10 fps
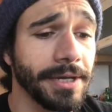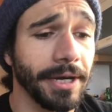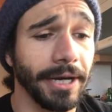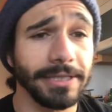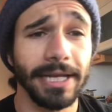
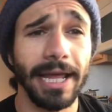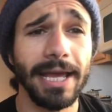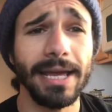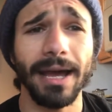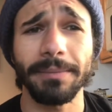Uh,
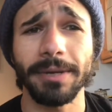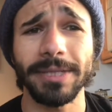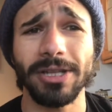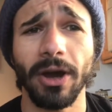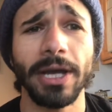today I'm going to
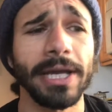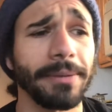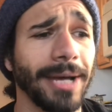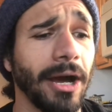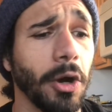be talking
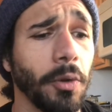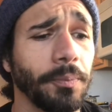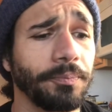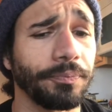about